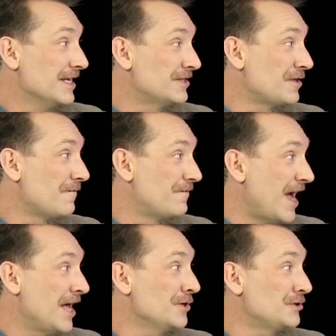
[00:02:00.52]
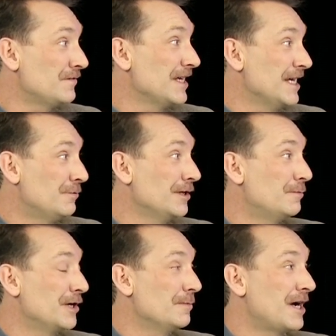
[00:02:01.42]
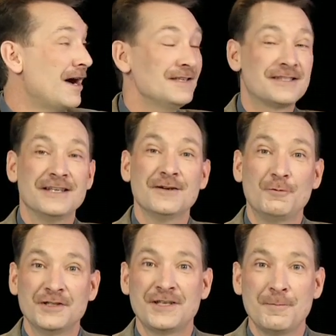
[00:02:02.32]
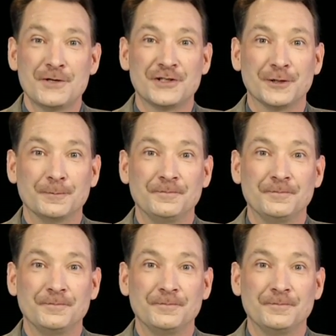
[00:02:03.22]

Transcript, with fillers: These are the values of the equilibrium constant with temperature.